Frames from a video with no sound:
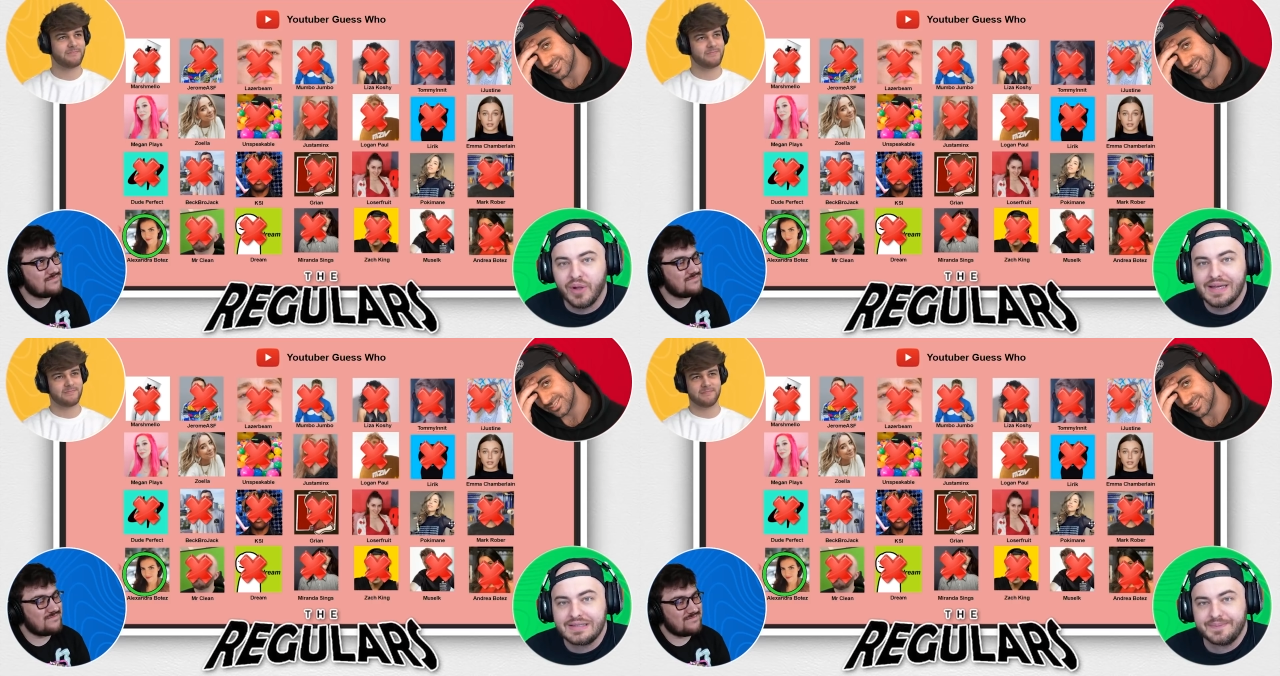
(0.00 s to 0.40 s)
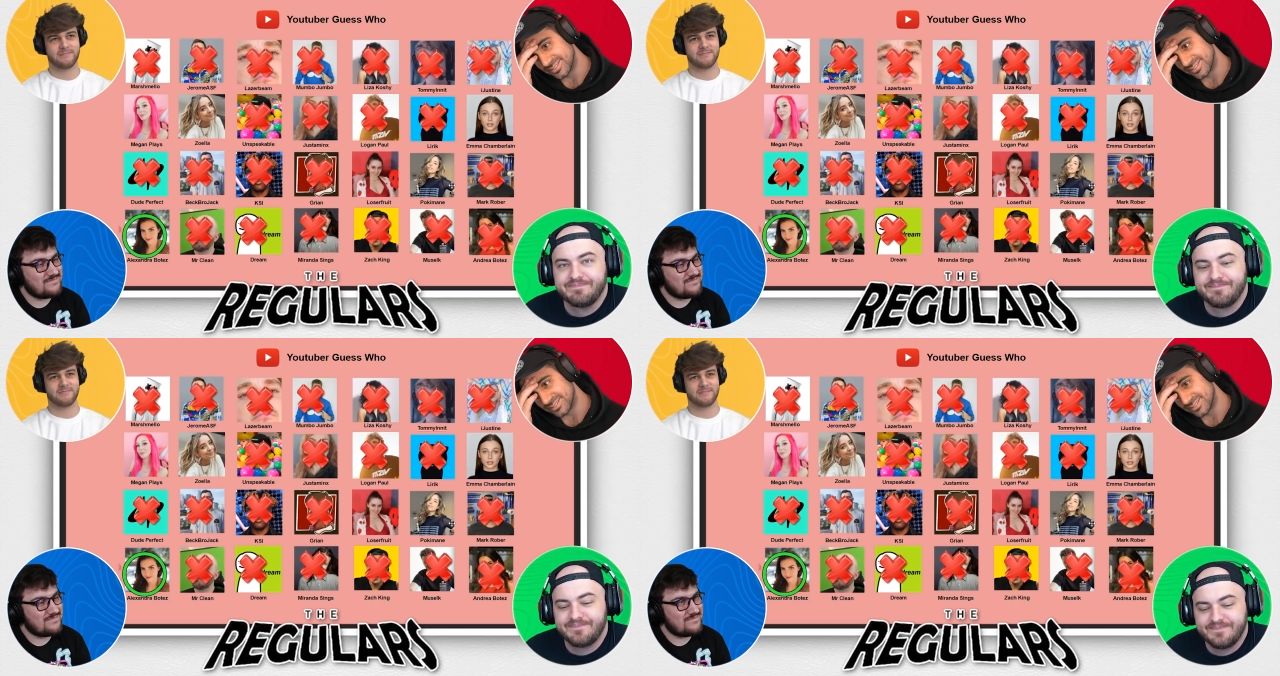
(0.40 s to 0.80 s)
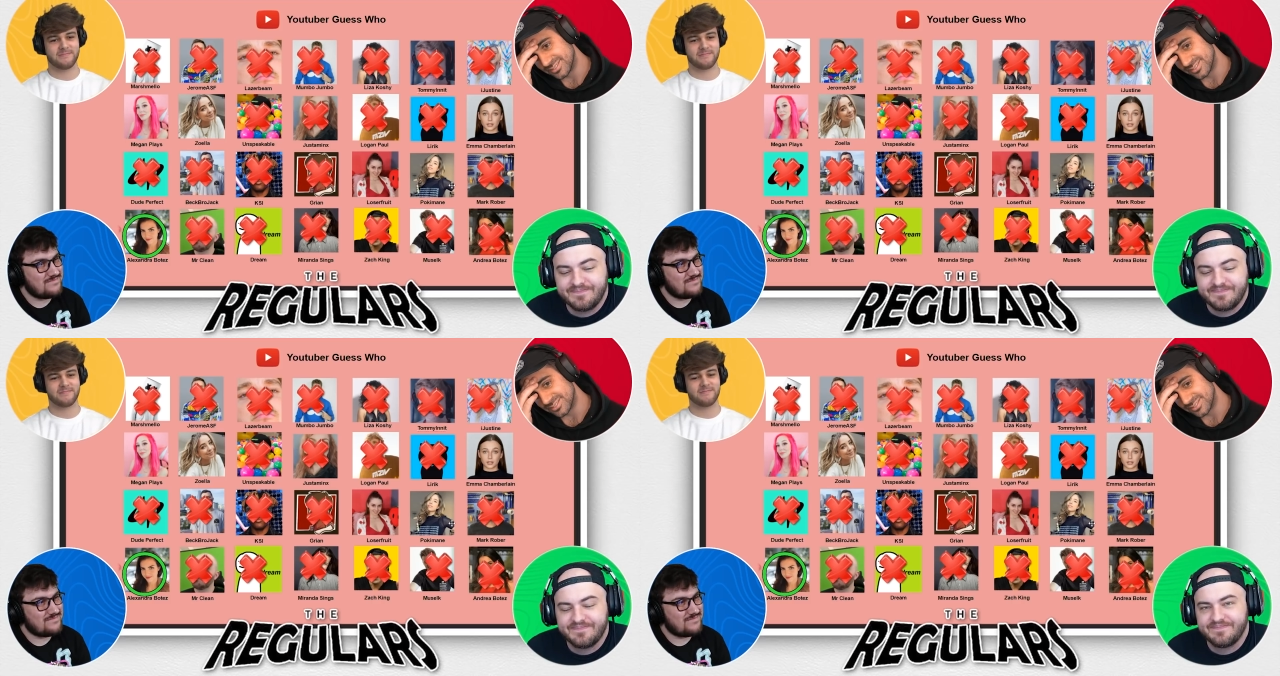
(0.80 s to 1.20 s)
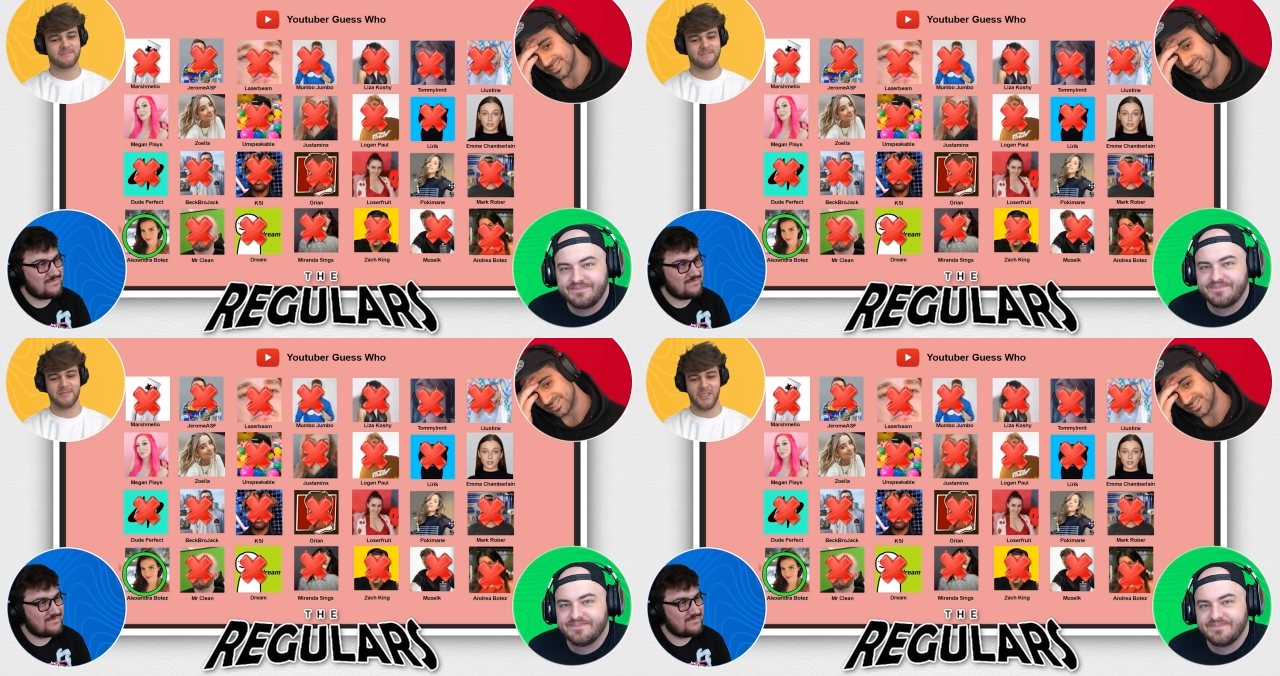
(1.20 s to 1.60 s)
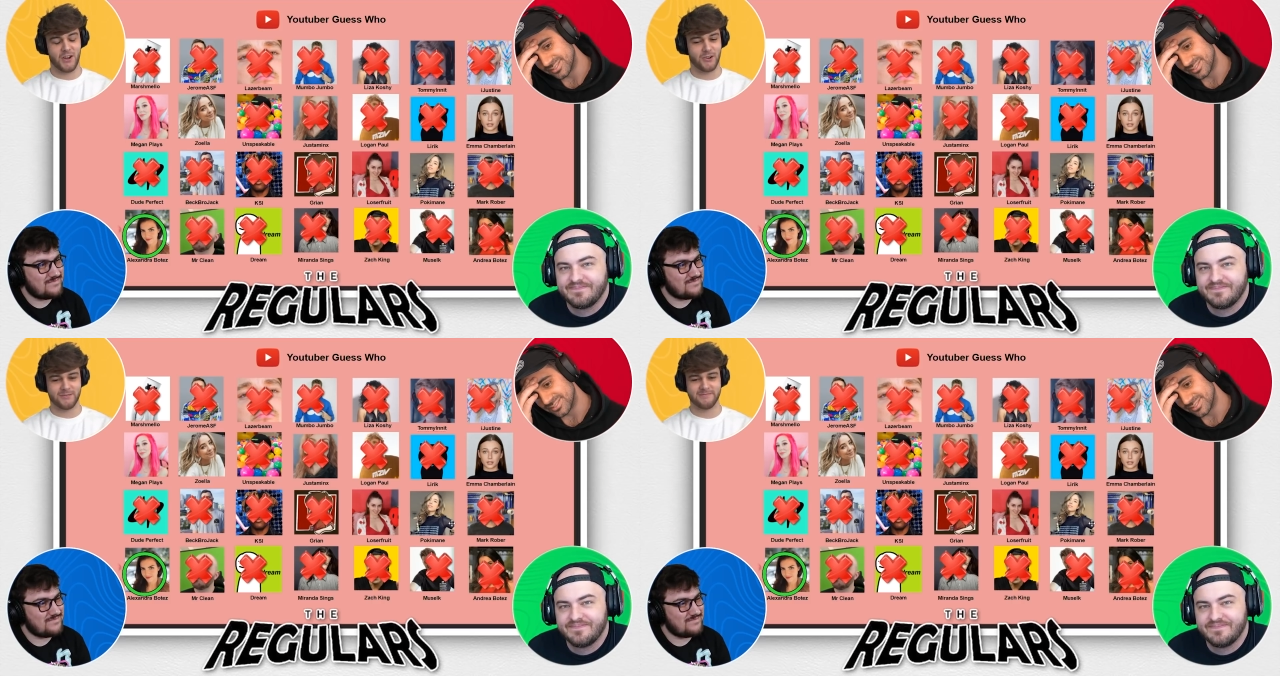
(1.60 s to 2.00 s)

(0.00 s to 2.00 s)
Speaker 1: Plays? No.